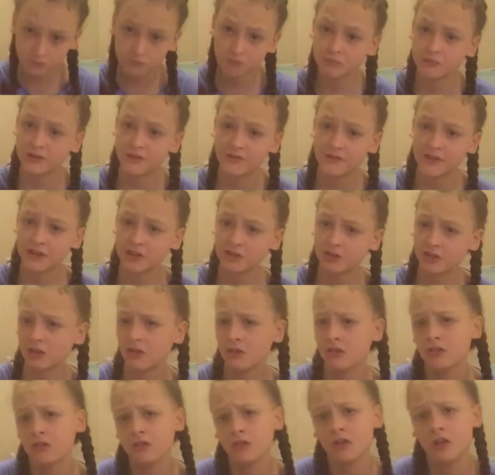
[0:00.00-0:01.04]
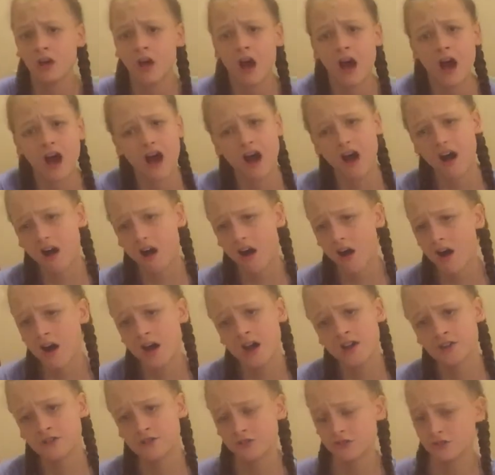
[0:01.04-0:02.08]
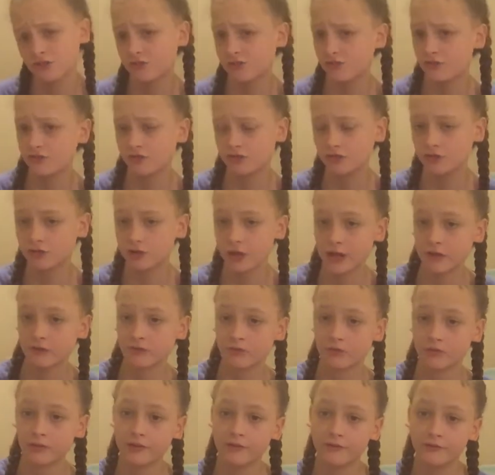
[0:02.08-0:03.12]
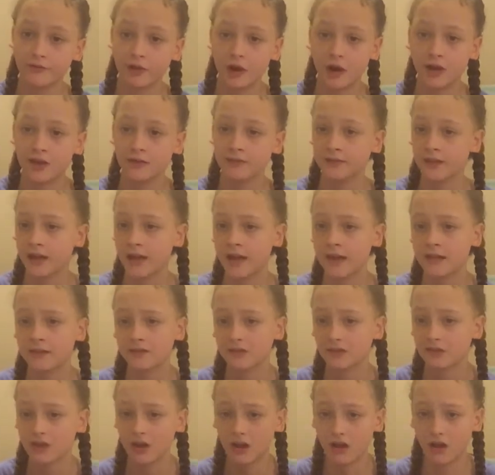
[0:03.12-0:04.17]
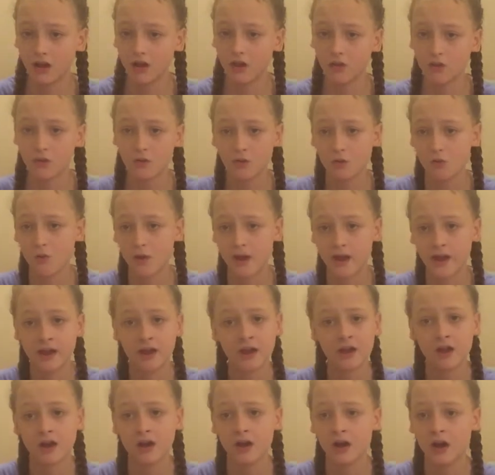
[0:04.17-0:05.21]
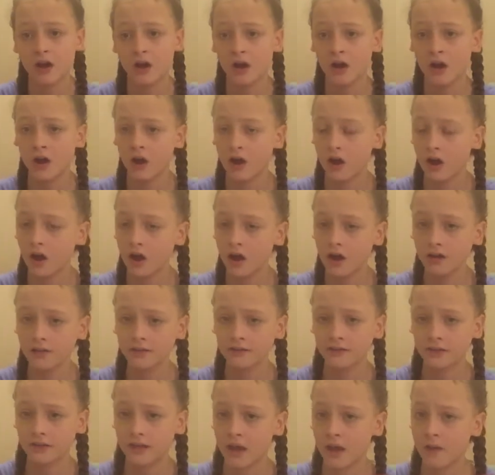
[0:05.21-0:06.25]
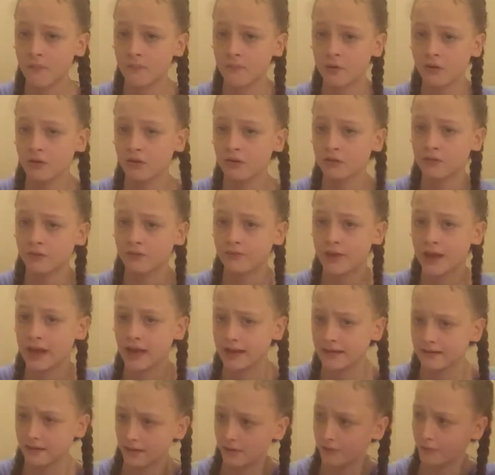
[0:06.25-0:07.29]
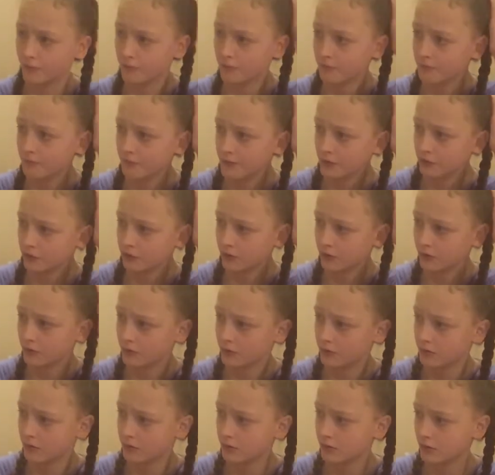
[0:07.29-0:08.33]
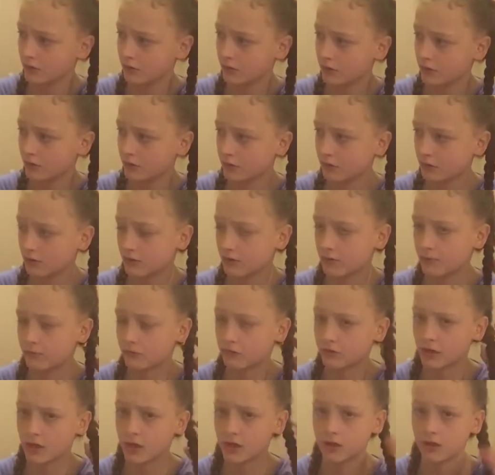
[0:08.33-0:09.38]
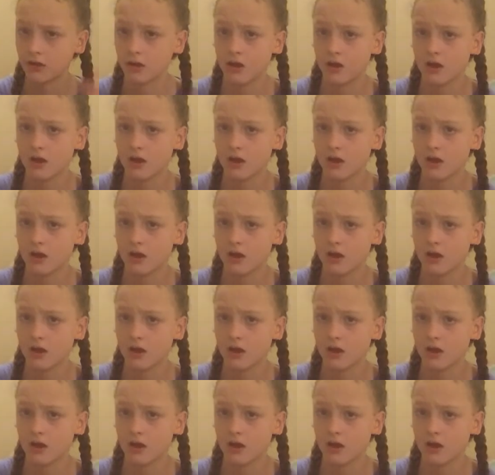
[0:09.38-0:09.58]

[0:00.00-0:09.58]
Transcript: revision. I just generally find that it's quite hard to get motivated for revision. I'm just like,